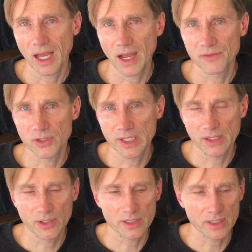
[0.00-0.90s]
after
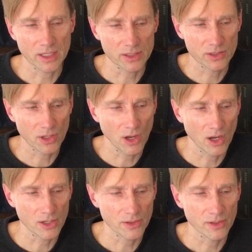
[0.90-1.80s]
hearing a
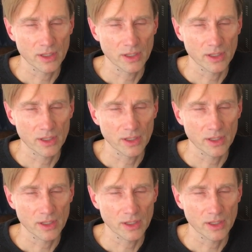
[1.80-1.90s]
song